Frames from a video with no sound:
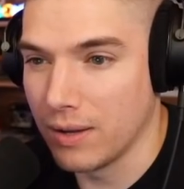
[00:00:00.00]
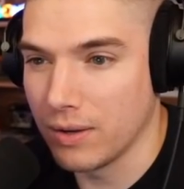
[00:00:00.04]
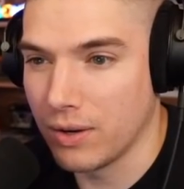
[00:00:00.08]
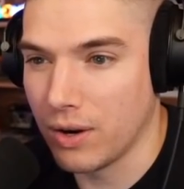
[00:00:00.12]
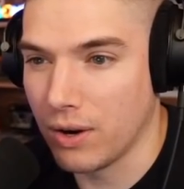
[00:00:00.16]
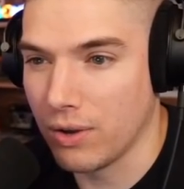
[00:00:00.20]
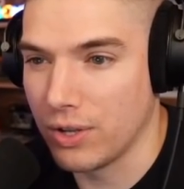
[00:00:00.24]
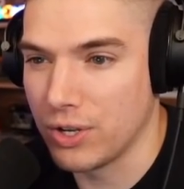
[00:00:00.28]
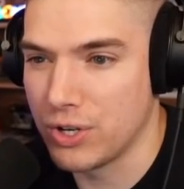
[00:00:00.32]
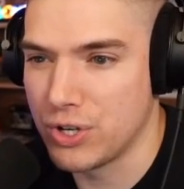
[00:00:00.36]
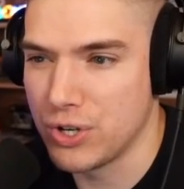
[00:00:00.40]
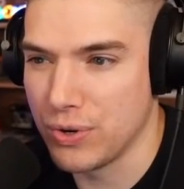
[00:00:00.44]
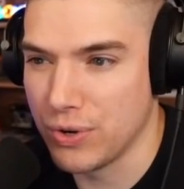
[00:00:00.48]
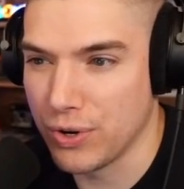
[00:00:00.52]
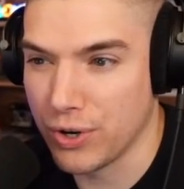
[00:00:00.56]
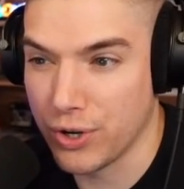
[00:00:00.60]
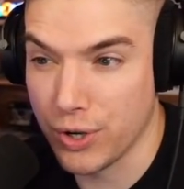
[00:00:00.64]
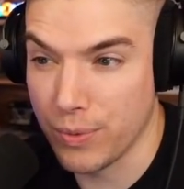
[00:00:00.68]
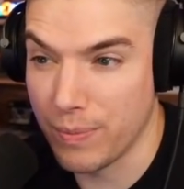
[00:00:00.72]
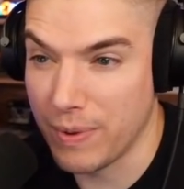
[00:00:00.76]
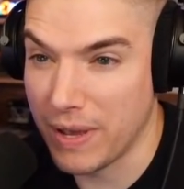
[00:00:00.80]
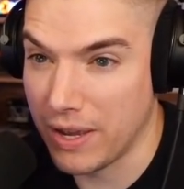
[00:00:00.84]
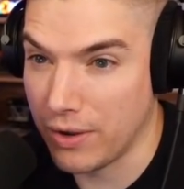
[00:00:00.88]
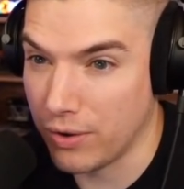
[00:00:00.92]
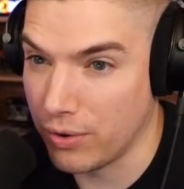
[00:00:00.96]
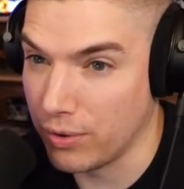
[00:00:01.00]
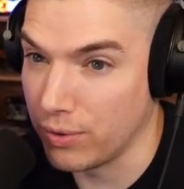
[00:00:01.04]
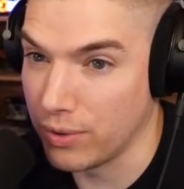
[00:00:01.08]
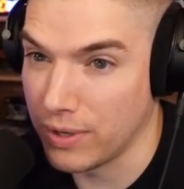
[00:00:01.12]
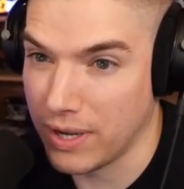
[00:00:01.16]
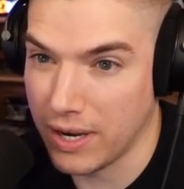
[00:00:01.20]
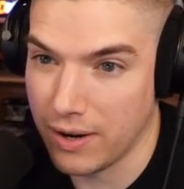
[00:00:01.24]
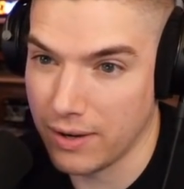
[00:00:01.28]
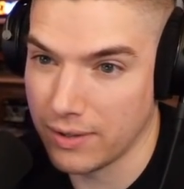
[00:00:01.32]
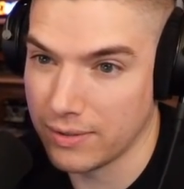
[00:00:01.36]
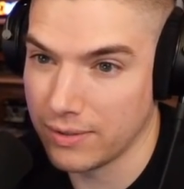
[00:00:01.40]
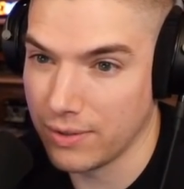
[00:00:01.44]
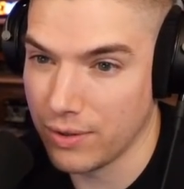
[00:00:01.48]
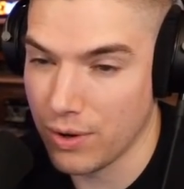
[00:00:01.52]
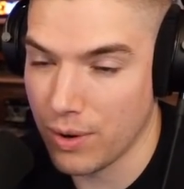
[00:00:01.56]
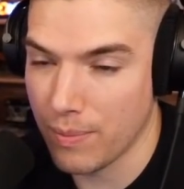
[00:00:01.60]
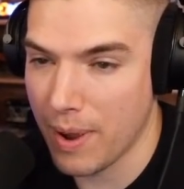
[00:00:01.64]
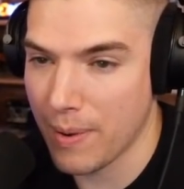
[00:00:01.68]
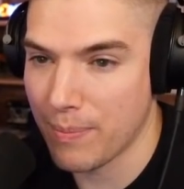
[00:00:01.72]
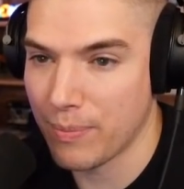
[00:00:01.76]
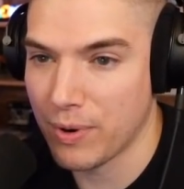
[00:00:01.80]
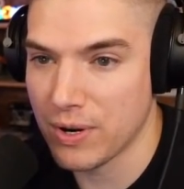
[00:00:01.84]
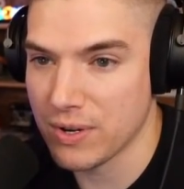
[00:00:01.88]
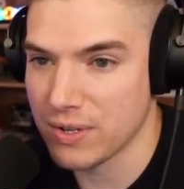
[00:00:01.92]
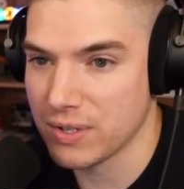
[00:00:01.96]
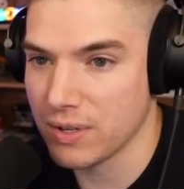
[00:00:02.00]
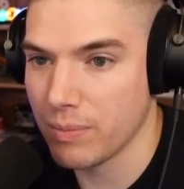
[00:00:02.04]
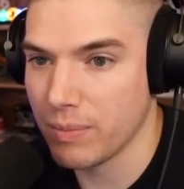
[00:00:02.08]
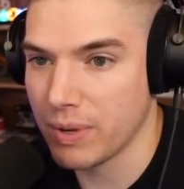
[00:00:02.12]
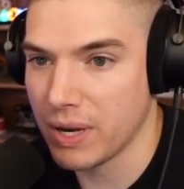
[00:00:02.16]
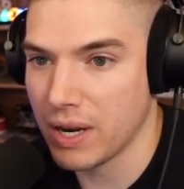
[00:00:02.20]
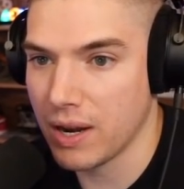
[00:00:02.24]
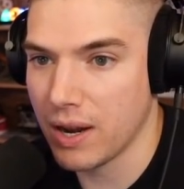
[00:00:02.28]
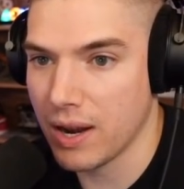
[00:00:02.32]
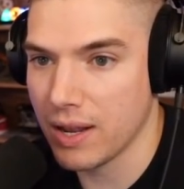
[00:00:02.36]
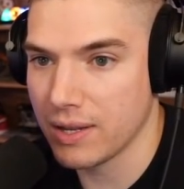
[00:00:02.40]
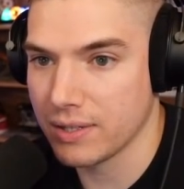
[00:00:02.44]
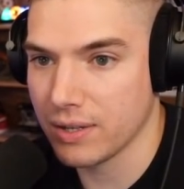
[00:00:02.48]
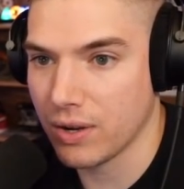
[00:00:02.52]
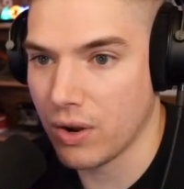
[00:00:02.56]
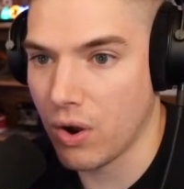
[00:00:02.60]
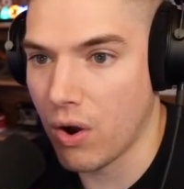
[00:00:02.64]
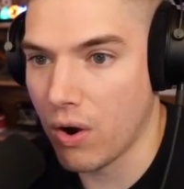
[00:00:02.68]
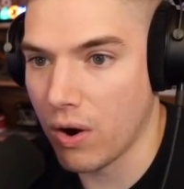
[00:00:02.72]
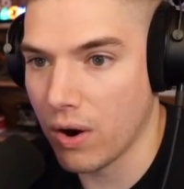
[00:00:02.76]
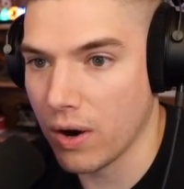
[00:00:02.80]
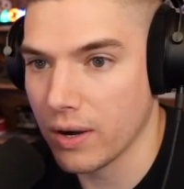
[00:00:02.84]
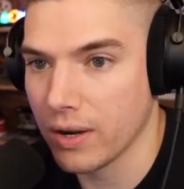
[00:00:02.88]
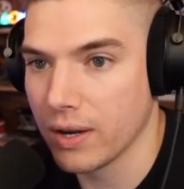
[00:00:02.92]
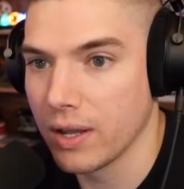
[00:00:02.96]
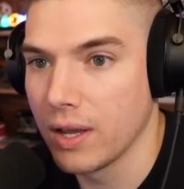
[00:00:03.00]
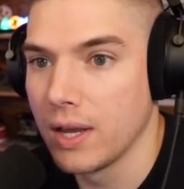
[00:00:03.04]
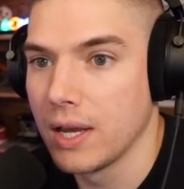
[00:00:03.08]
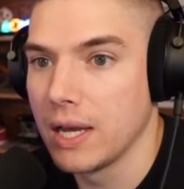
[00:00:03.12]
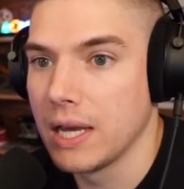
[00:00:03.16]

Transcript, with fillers: Garlic Jr. could be a cool character, though, in my personal opinion, as a card.